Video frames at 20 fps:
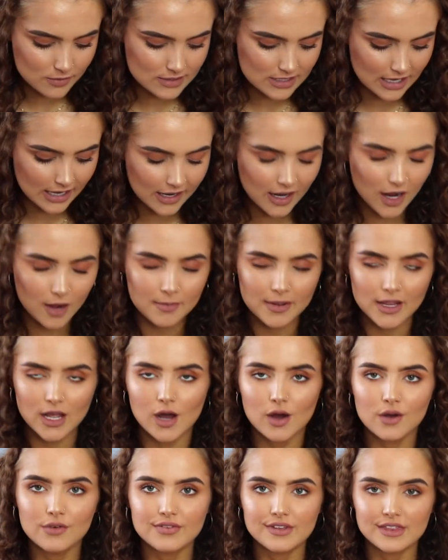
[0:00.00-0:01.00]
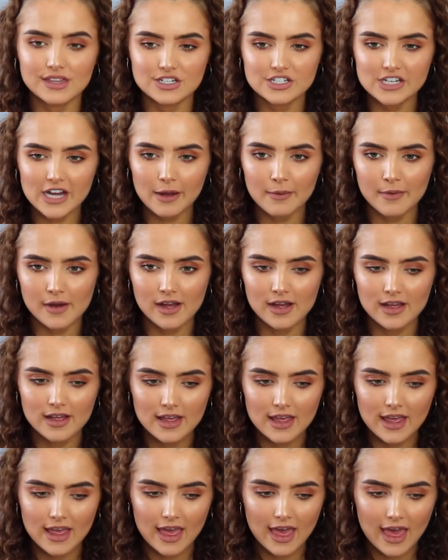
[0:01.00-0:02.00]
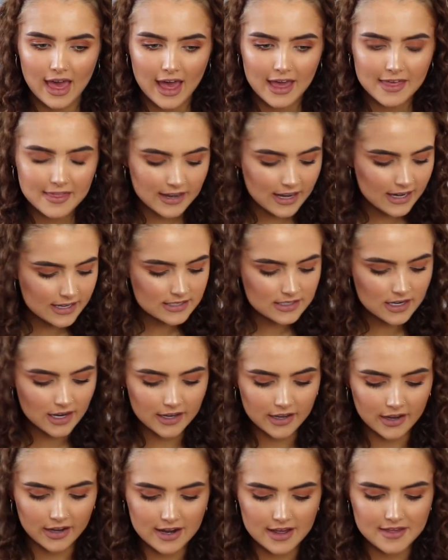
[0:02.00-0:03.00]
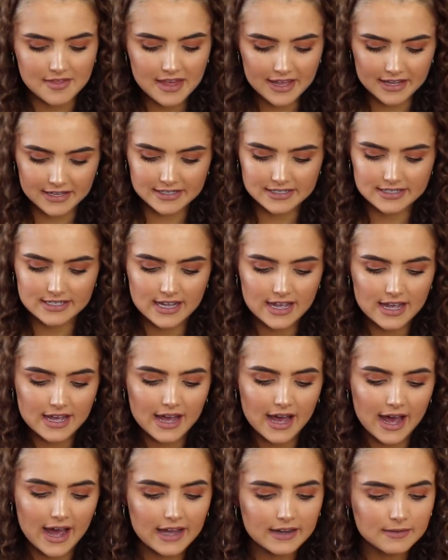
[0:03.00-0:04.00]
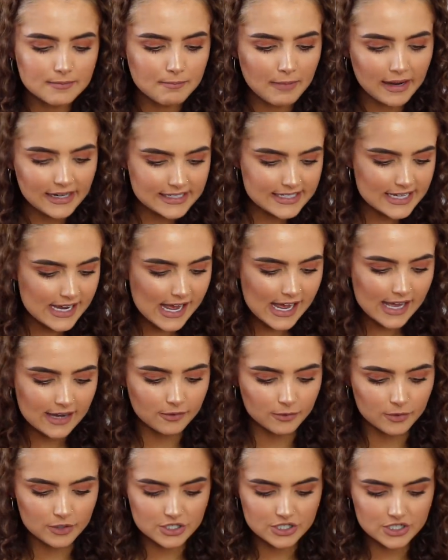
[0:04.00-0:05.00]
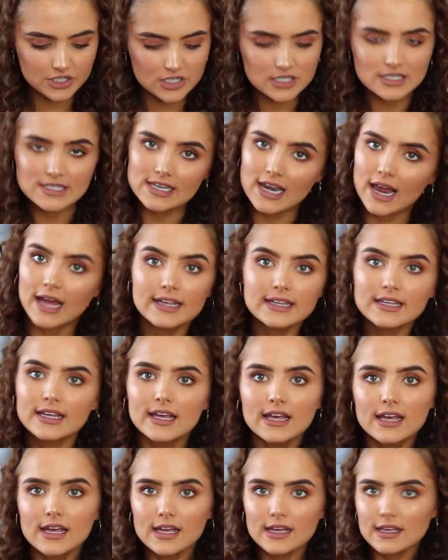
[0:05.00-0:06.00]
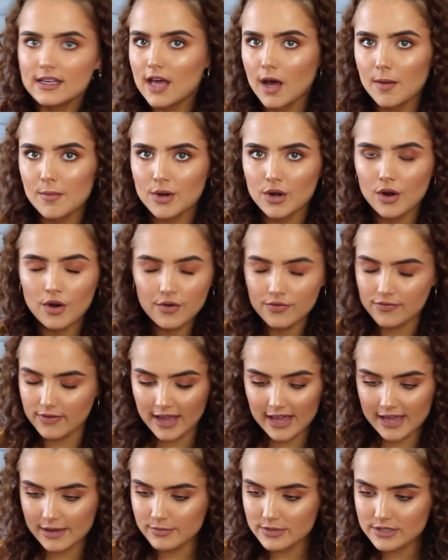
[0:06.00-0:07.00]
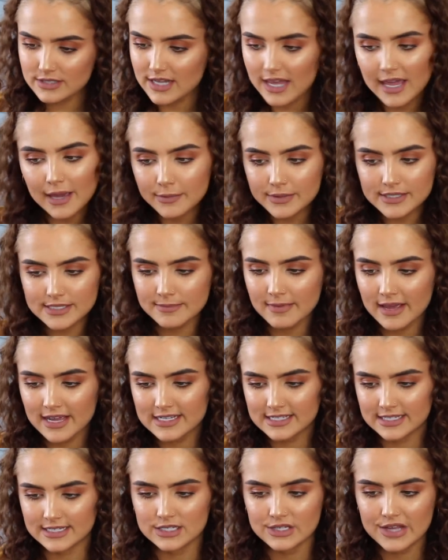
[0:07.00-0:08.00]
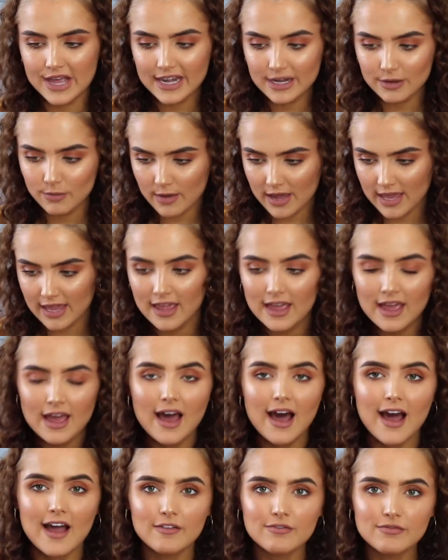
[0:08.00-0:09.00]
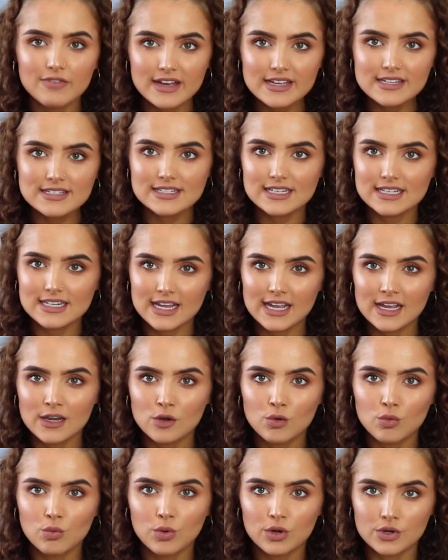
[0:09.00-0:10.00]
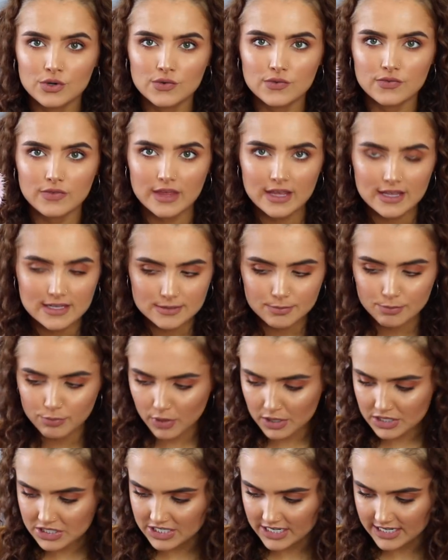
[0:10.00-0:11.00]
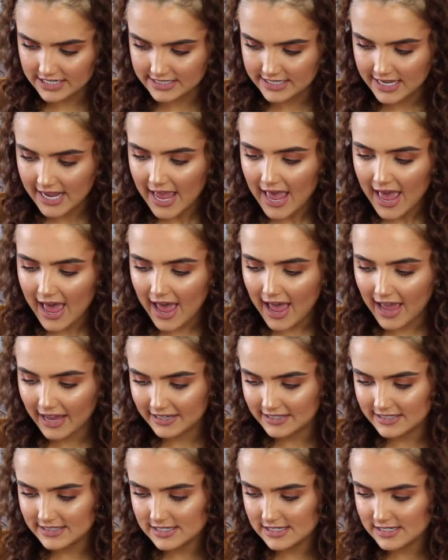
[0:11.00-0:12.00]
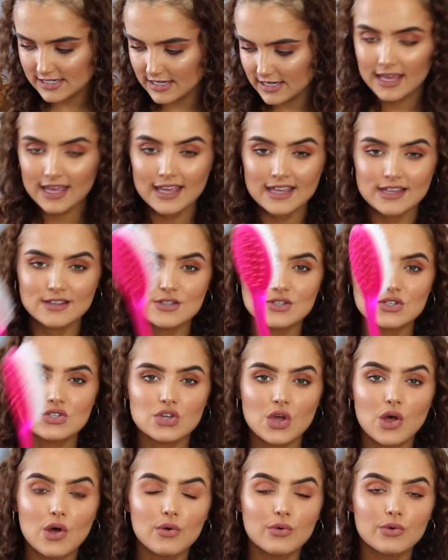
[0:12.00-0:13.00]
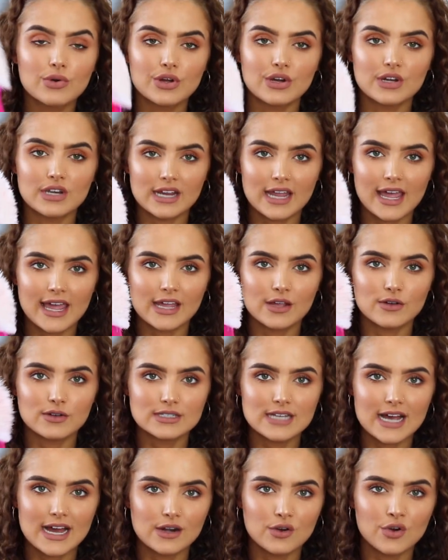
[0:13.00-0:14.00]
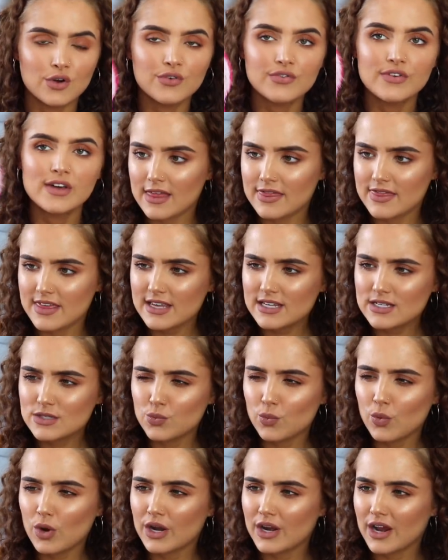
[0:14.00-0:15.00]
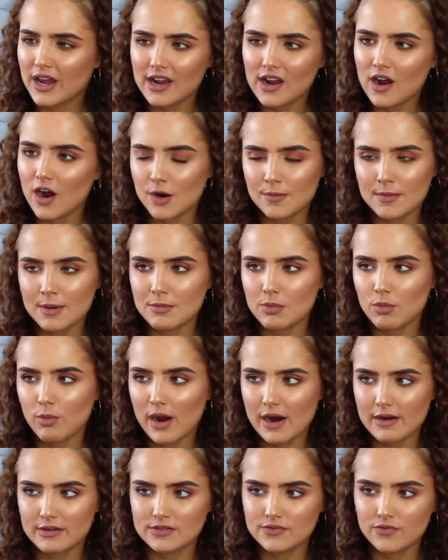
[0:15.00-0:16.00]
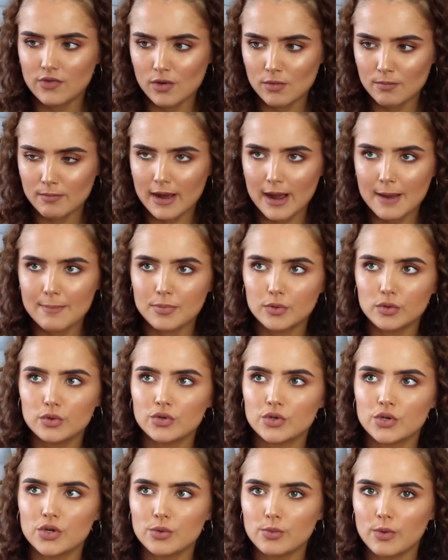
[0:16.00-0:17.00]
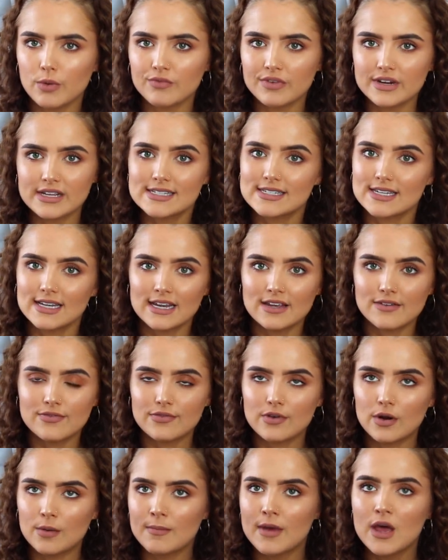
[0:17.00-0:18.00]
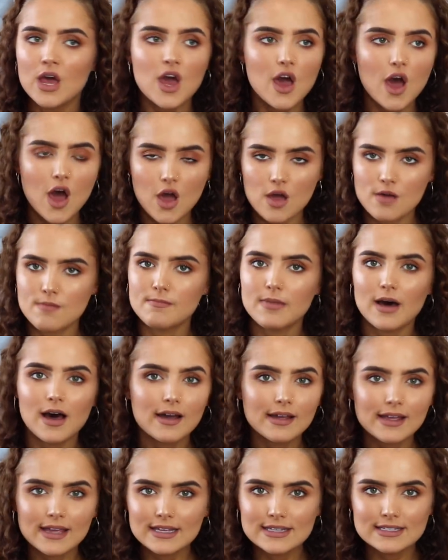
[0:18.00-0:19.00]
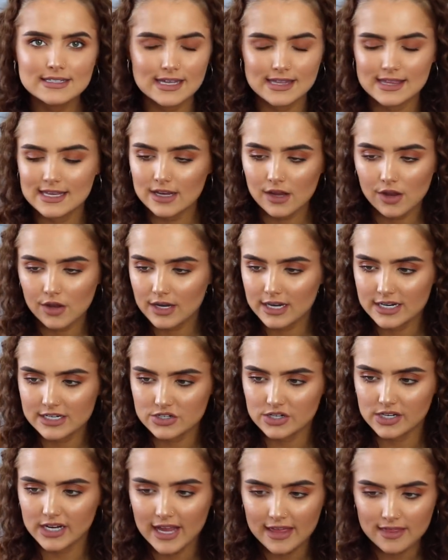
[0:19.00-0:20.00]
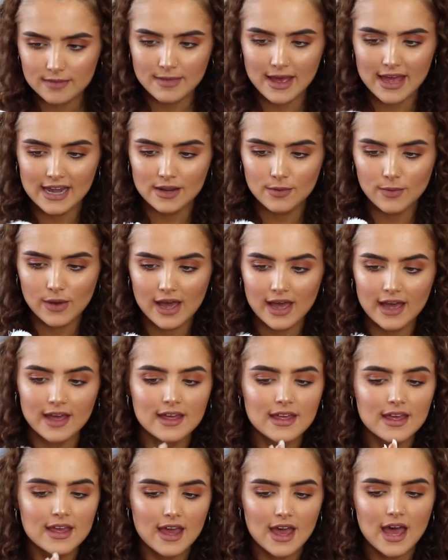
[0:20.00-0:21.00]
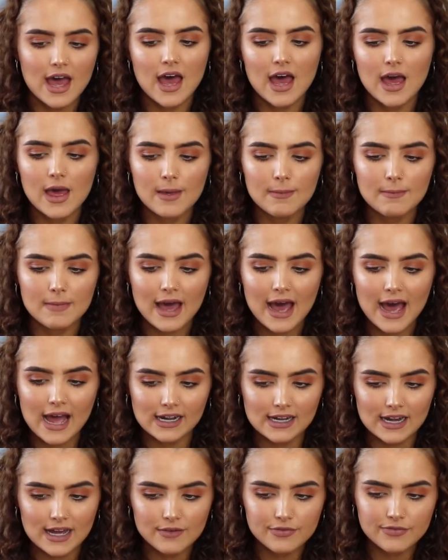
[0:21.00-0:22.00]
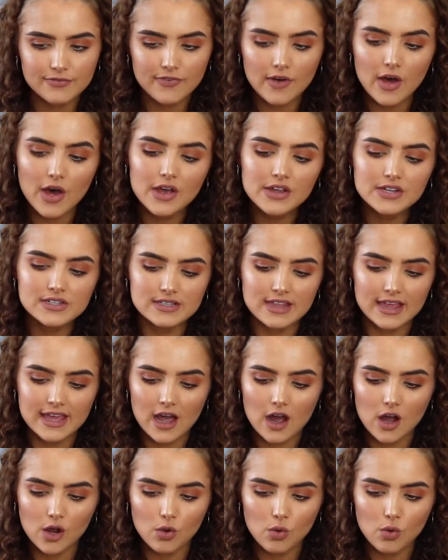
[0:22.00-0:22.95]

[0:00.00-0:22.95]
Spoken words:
was like coming off in the shower, and then I started going like this, and my tan was just like coming off, like it was amazing. So anyway, I invested in one of these brushes, and it is so good at getting your tan off. This one, I can't remember where it's from, but I bought a new one recently from Home Bargains. I think you can literally get them anywhere. And at first they are